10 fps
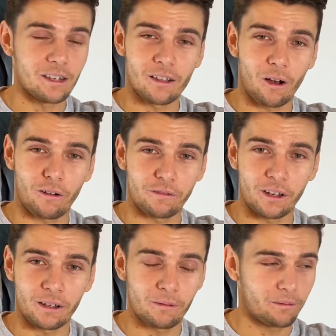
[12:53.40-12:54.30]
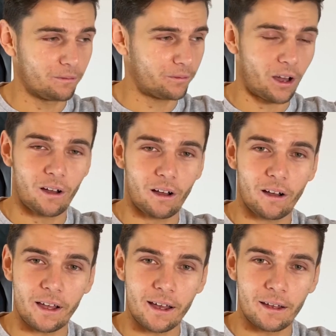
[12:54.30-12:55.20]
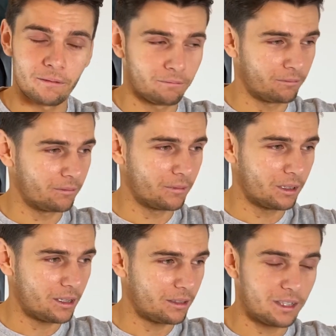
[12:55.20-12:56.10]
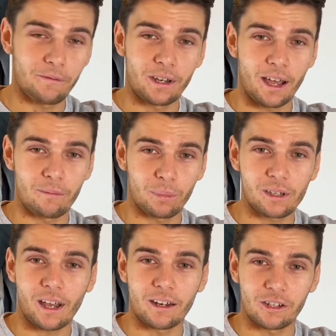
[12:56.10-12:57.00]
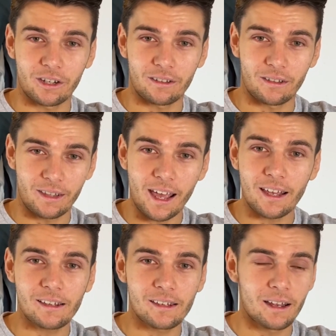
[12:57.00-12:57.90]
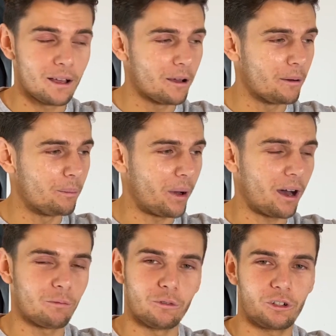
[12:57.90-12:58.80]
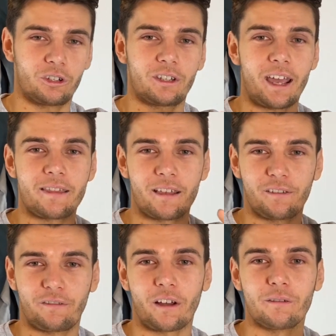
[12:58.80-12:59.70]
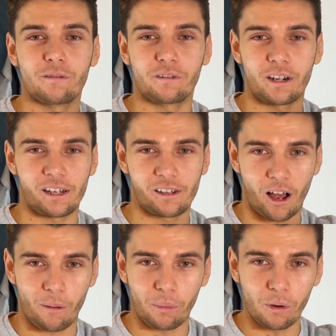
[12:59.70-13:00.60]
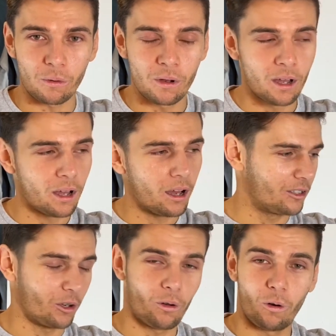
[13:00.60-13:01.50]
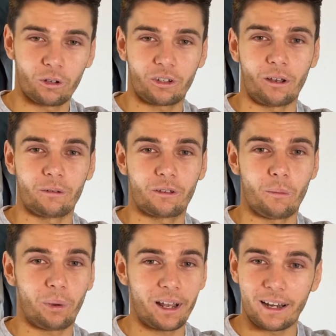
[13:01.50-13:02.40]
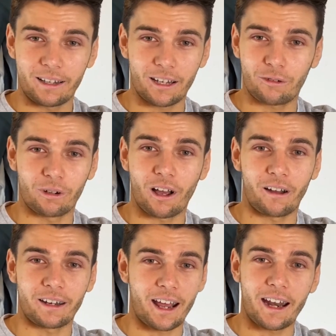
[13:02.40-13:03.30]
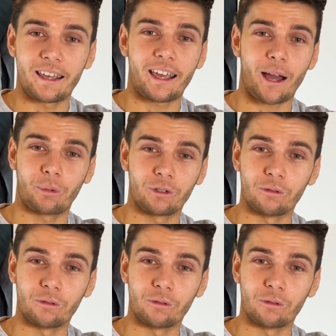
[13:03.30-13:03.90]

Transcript: that offer far higher dividend percentages than this, but we'll just take this fund for an example. So also completely disregarding any capital